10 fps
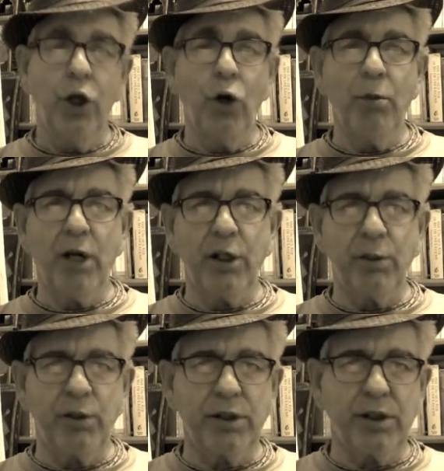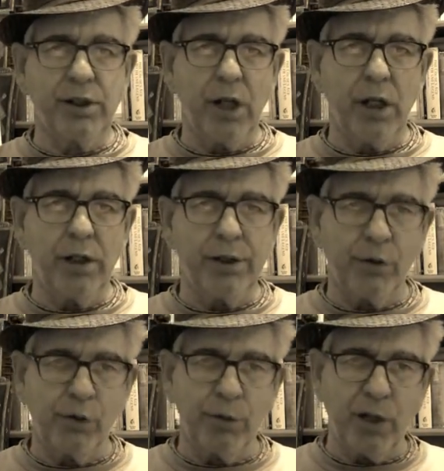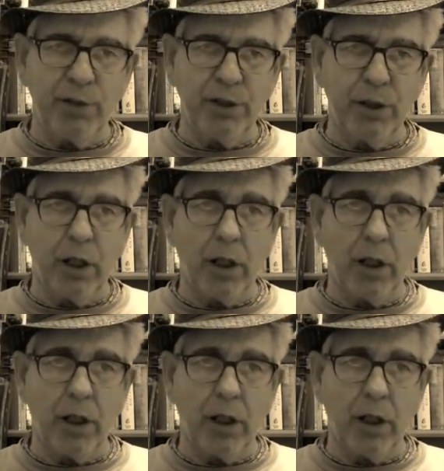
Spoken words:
No monument stands over Babi